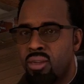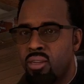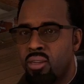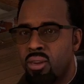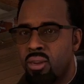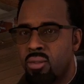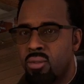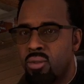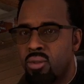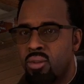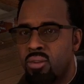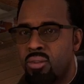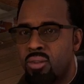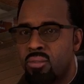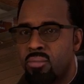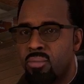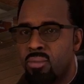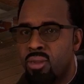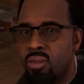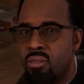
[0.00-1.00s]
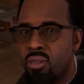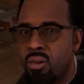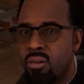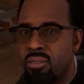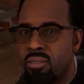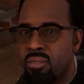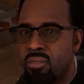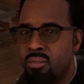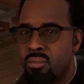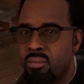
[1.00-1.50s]
right now, and quite
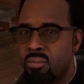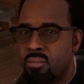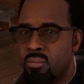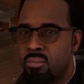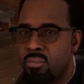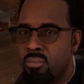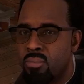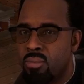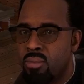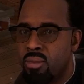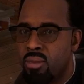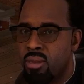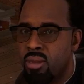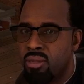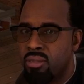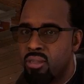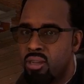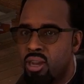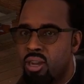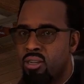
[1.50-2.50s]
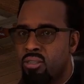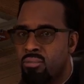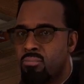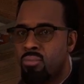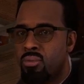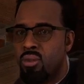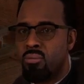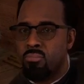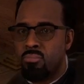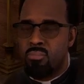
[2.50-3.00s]
frankly, I can't
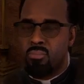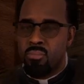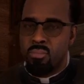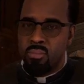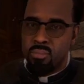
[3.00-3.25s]
keep up.